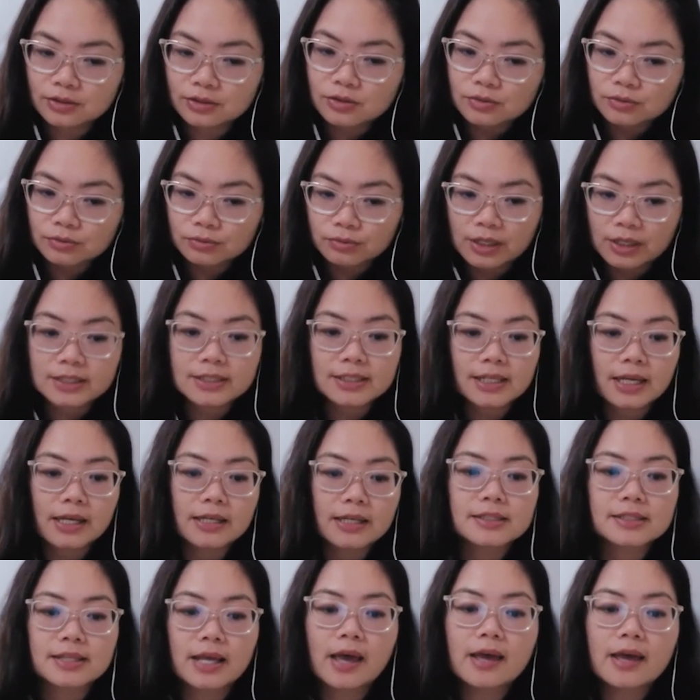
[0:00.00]

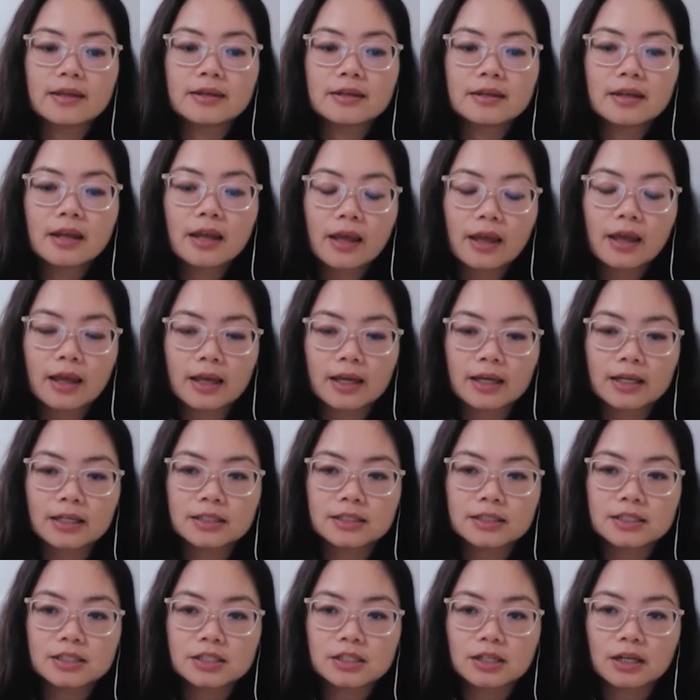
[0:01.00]
Renzai Zen,
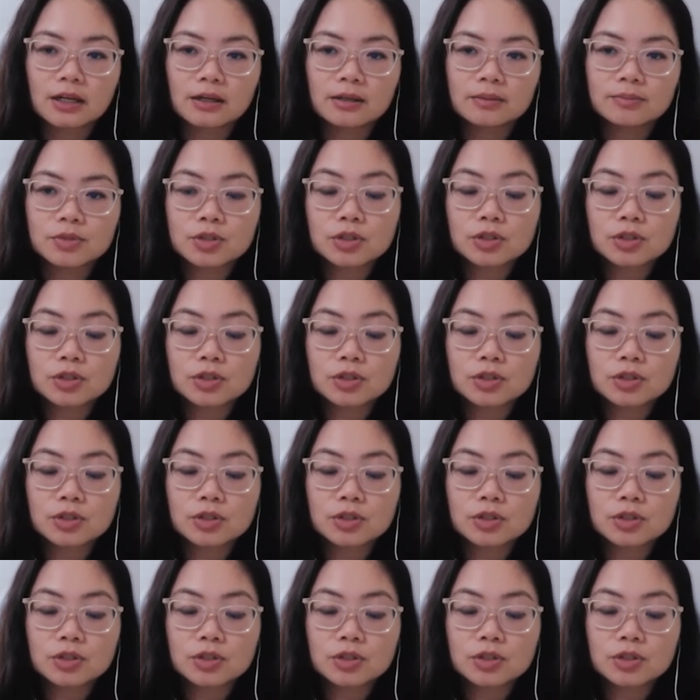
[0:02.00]
and